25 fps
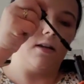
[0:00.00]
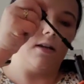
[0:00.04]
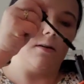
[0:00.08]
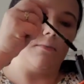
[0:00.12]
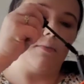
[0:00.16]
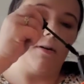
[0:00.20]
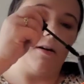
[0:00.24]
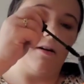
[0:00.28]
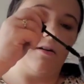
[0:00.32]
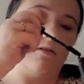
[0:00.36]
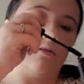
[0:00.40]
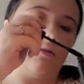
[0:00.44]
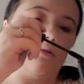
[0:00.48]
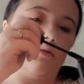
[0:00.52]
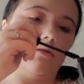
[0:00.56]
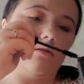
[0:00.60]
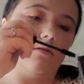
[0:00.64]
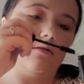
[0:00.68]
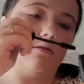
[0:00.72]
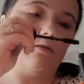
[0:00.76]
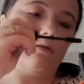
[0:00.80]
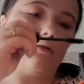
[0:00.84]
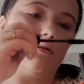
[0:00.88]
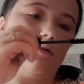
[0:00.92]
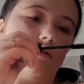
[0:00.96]
about
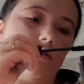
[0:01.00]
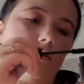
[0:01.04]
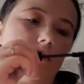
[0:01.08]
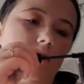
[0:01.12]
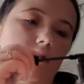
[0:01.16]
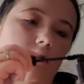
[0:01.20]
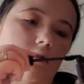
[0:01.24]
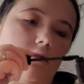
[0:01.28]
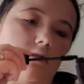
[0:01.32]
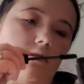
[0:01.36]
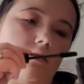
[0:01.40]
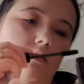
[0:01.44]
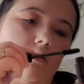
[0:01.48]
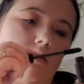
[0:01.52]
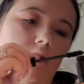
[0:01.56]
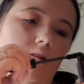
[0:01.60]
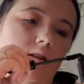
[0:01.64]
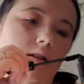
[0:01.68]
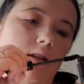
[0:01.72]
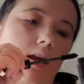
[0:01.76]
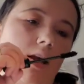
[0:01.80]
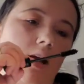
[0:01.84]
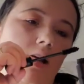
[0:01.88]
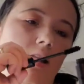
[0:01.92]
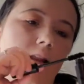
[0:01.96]
an
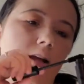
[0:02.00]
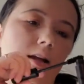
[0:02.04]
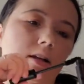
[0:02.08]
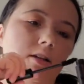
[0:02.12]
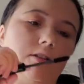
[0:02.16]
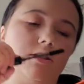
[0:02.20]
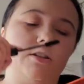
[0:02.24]
eyelash